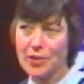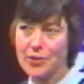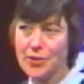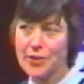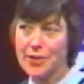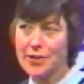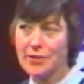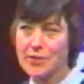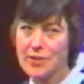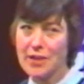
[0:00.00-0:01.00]

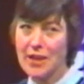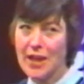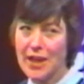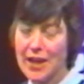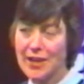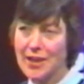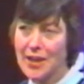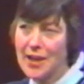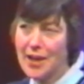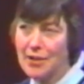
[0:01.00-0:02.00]
alternatives, and
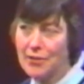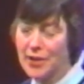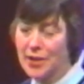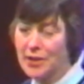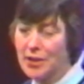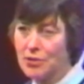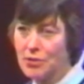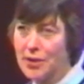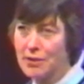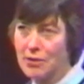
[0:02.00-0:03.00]
then have a, a
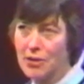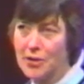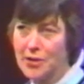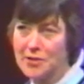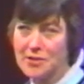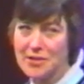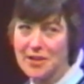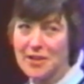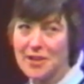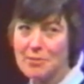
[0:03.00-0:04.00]
critical audience
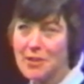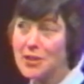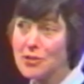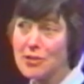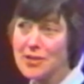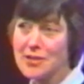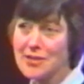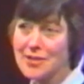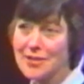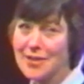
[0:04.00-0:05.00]
that can make choices